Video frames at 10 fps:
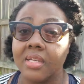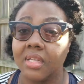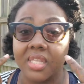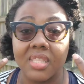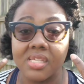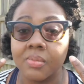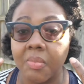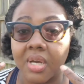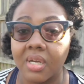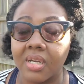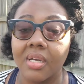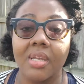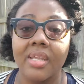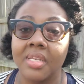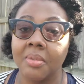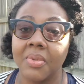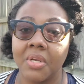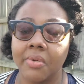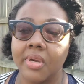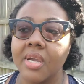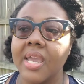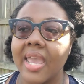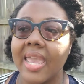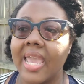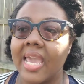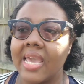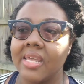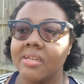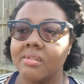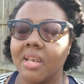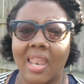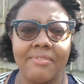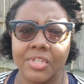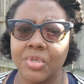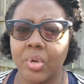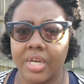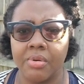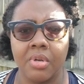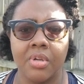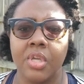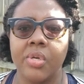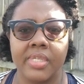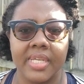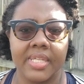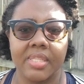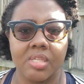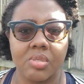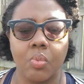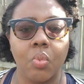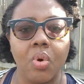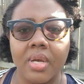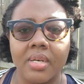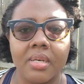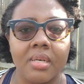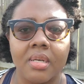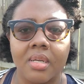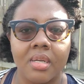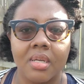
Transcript: and look at this mug in the mirror, and life is short. You know, you only get this one